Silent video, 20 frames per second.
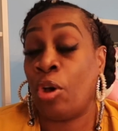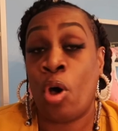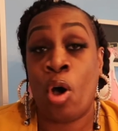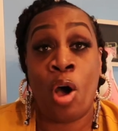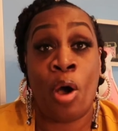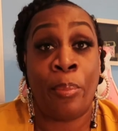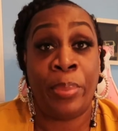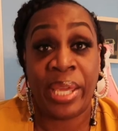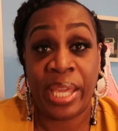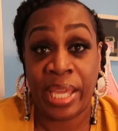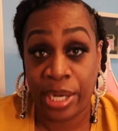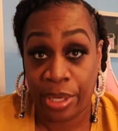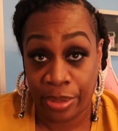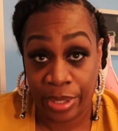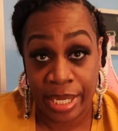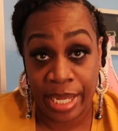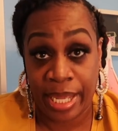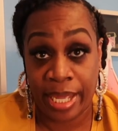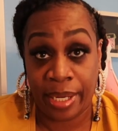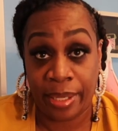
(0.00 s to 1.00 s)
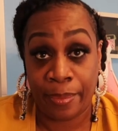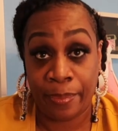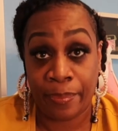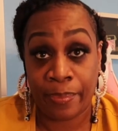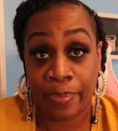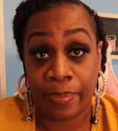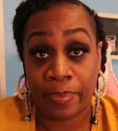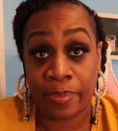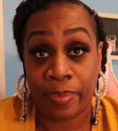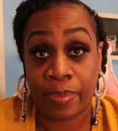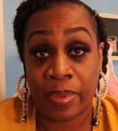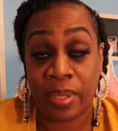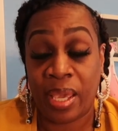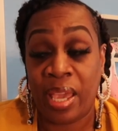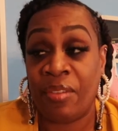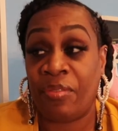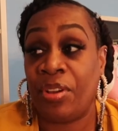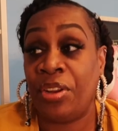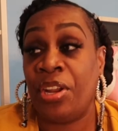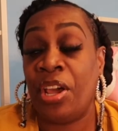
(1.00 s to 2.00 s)
all period
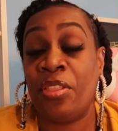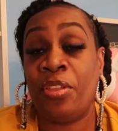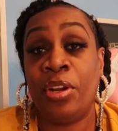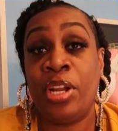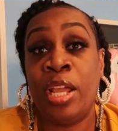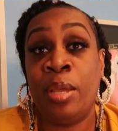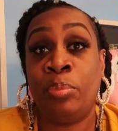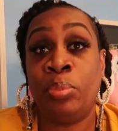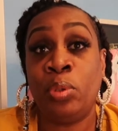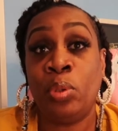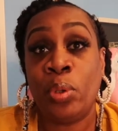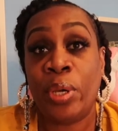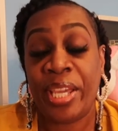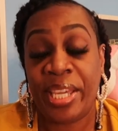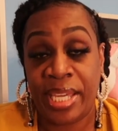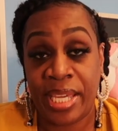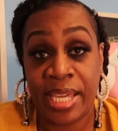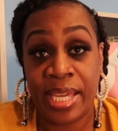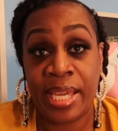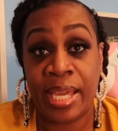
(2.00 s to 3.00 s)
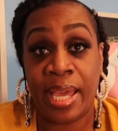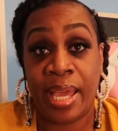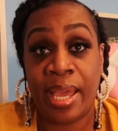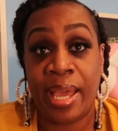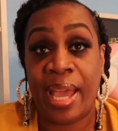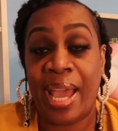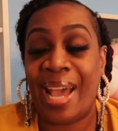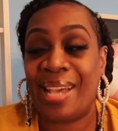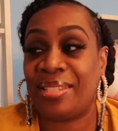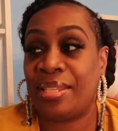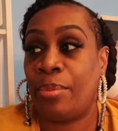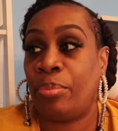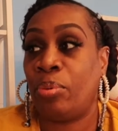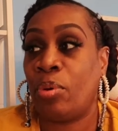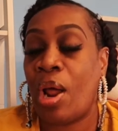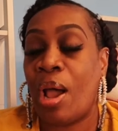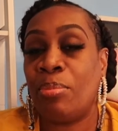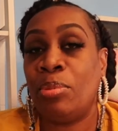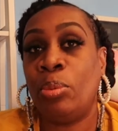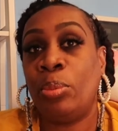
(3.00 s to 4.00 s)
if another employee has a
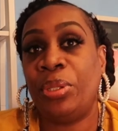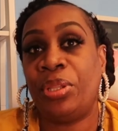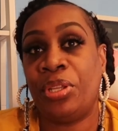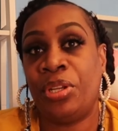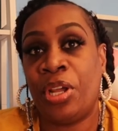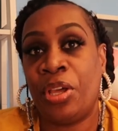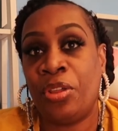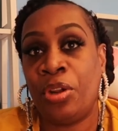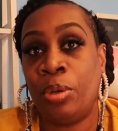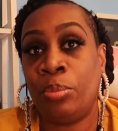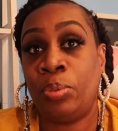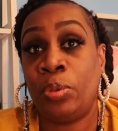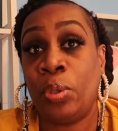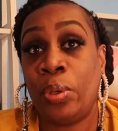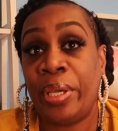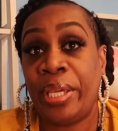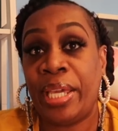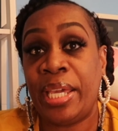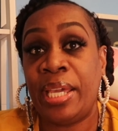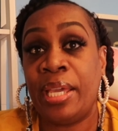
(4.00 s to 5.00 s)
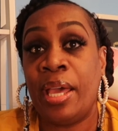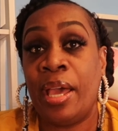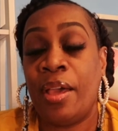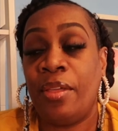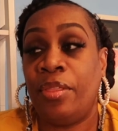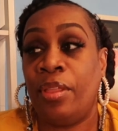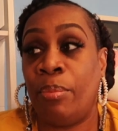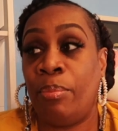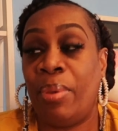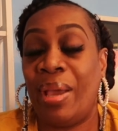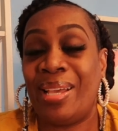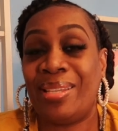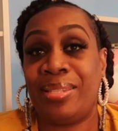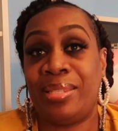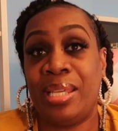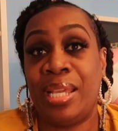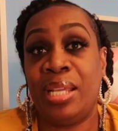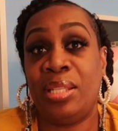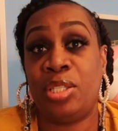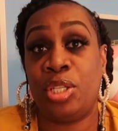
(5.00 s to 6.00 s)
problem with another employee, the best
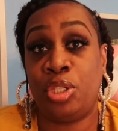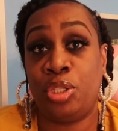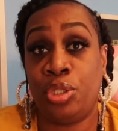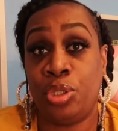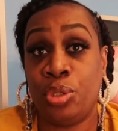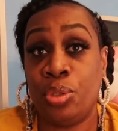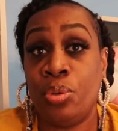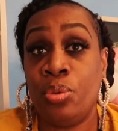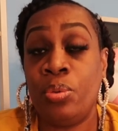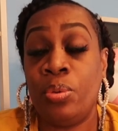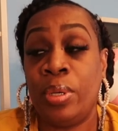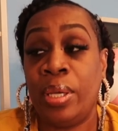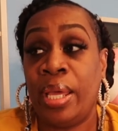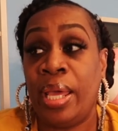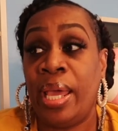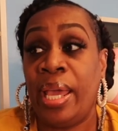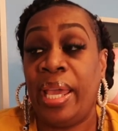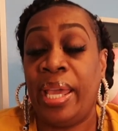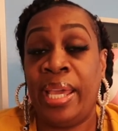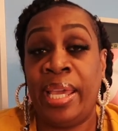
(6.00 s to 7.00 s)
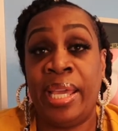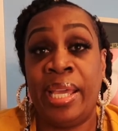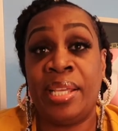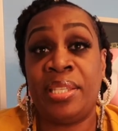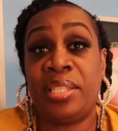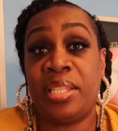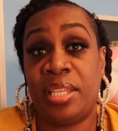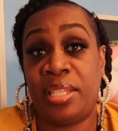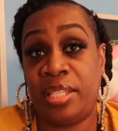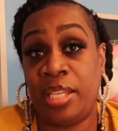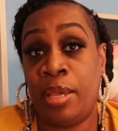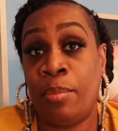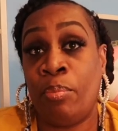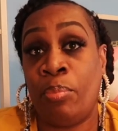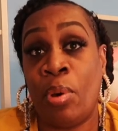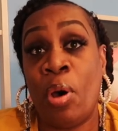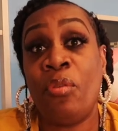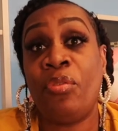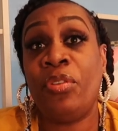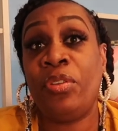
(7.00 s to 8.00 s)
thing to do is to sit
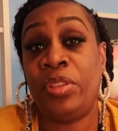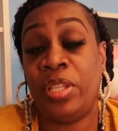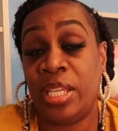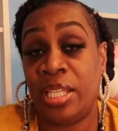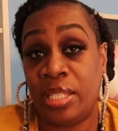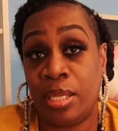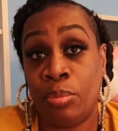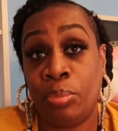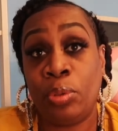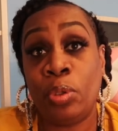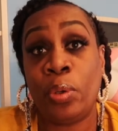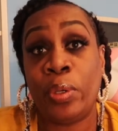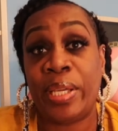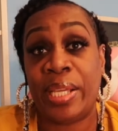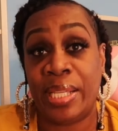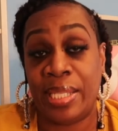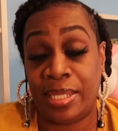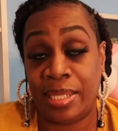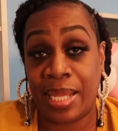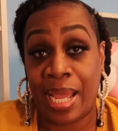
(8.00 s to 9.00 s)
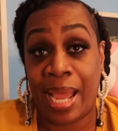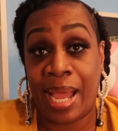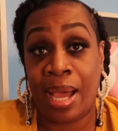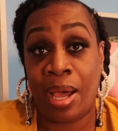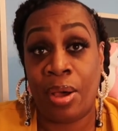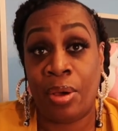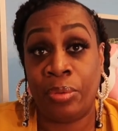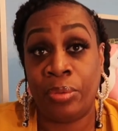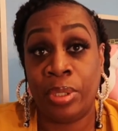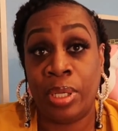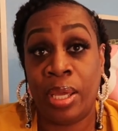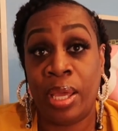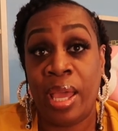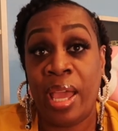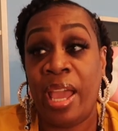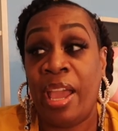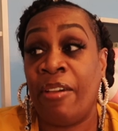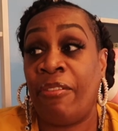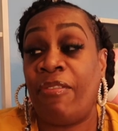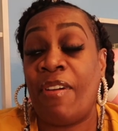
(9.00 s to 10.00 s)
both of these employees down
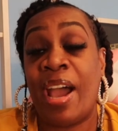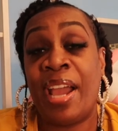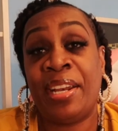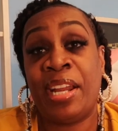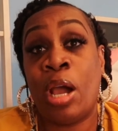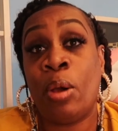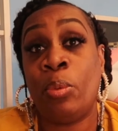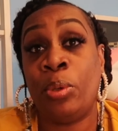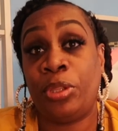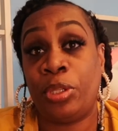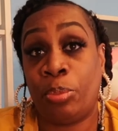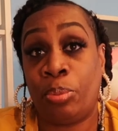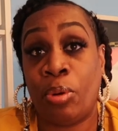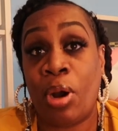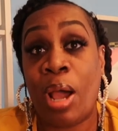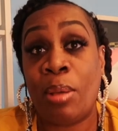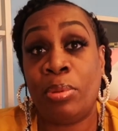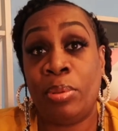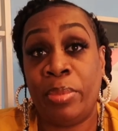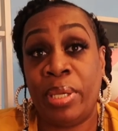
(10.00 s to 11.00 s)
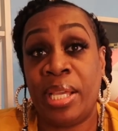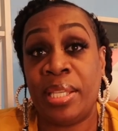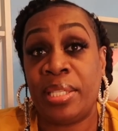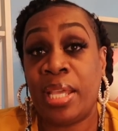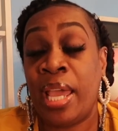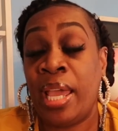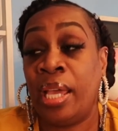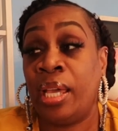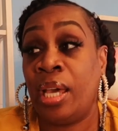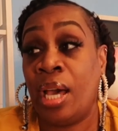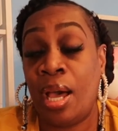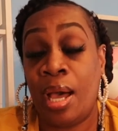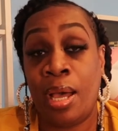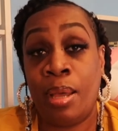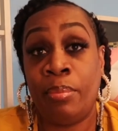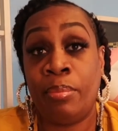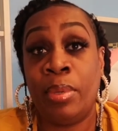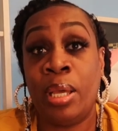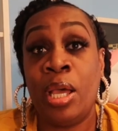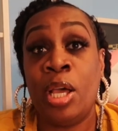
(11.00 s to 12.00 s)
and find out what the problem is and
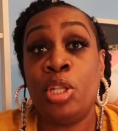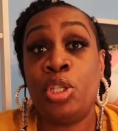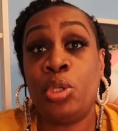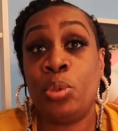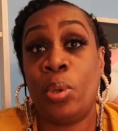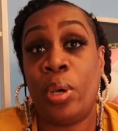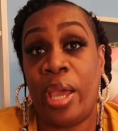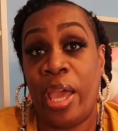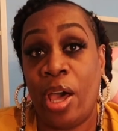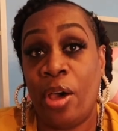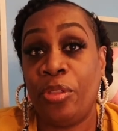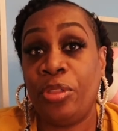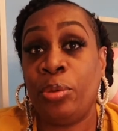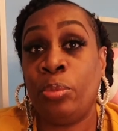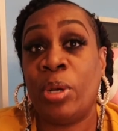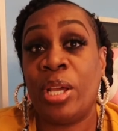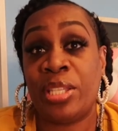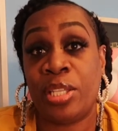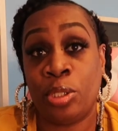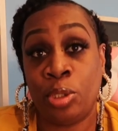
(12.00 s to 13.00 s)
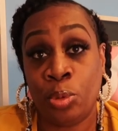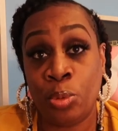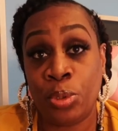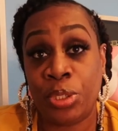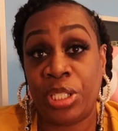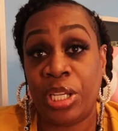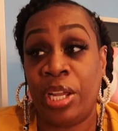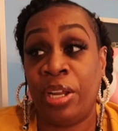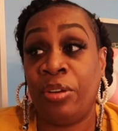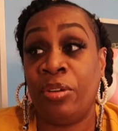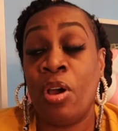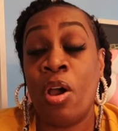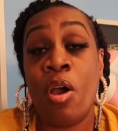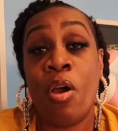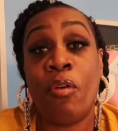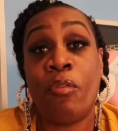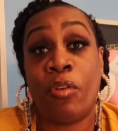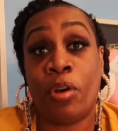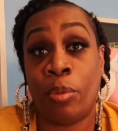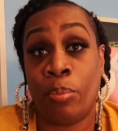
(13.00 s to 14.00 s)
come to a healthy resolution
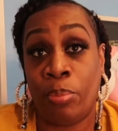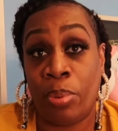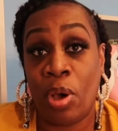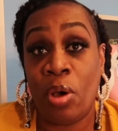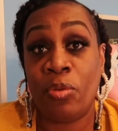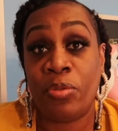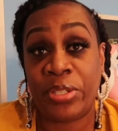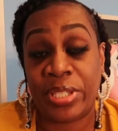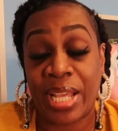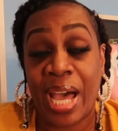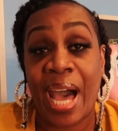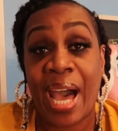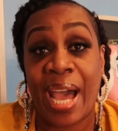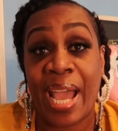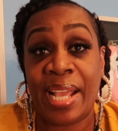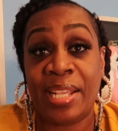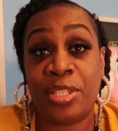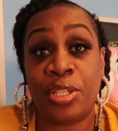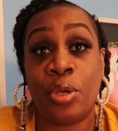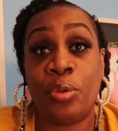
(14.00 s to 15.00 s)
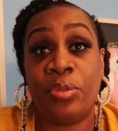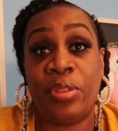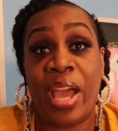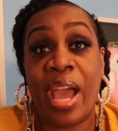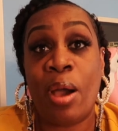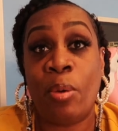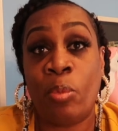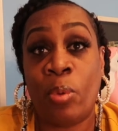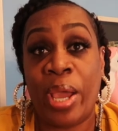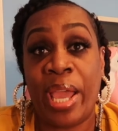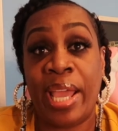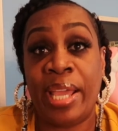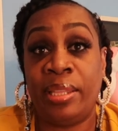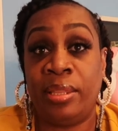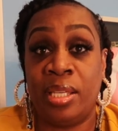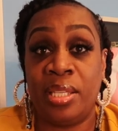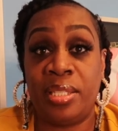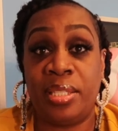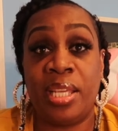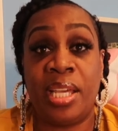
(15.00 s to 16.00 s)
for both sides so that way
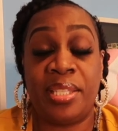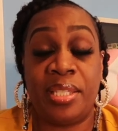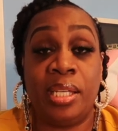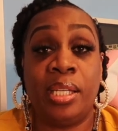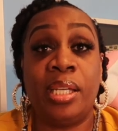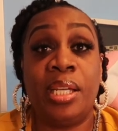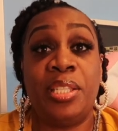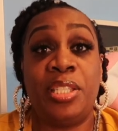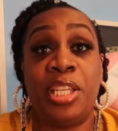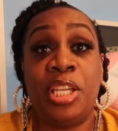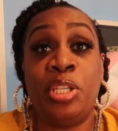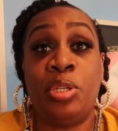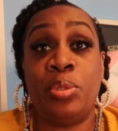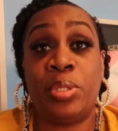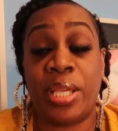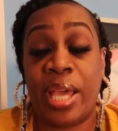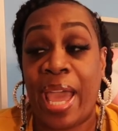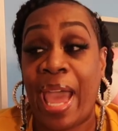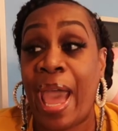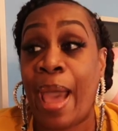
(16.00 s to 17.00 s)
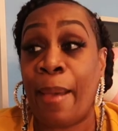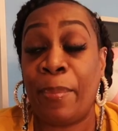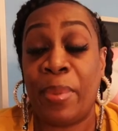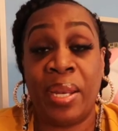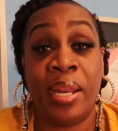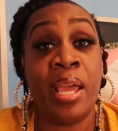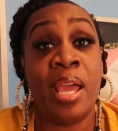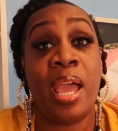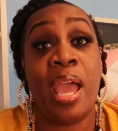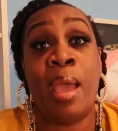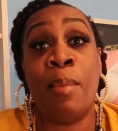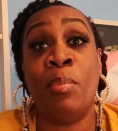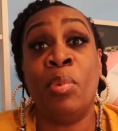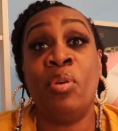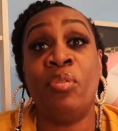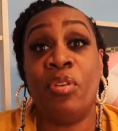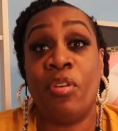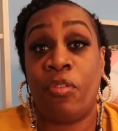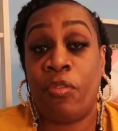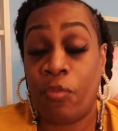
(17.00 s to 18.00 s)
this doesn't continue to happen and
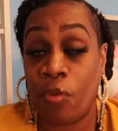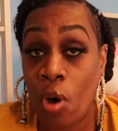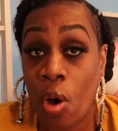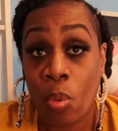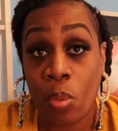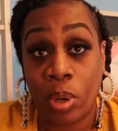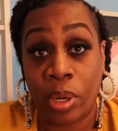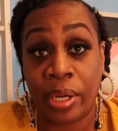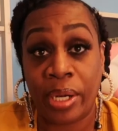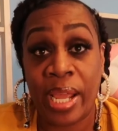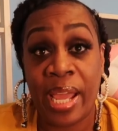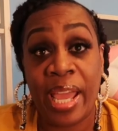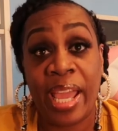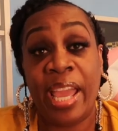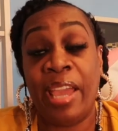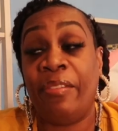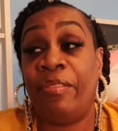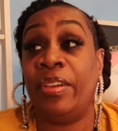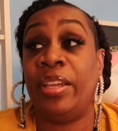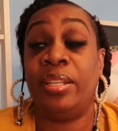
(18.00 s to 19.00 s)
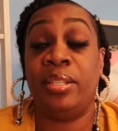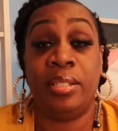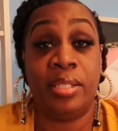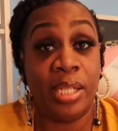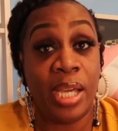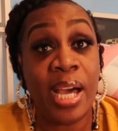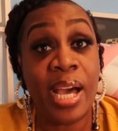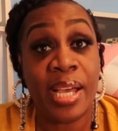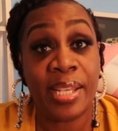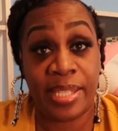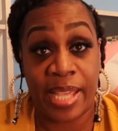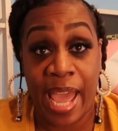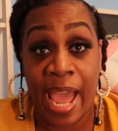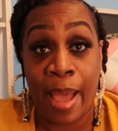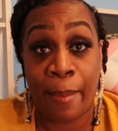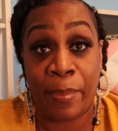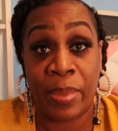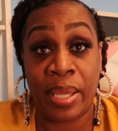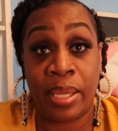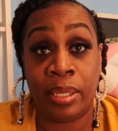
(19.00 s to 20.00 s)
moving forward if it does
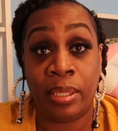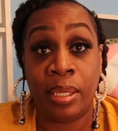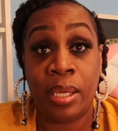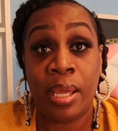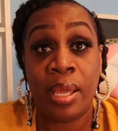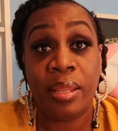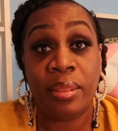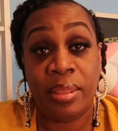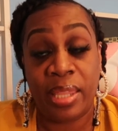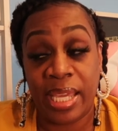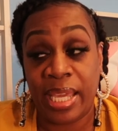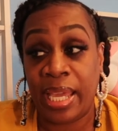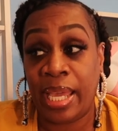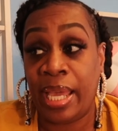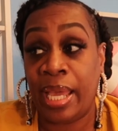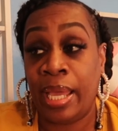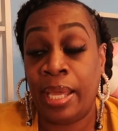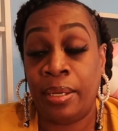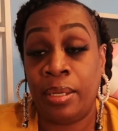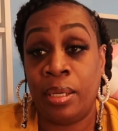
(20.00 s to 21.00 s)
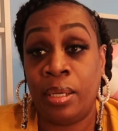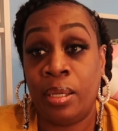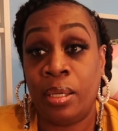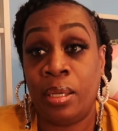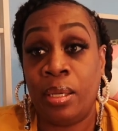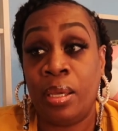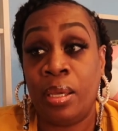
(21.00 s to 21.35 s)
happen then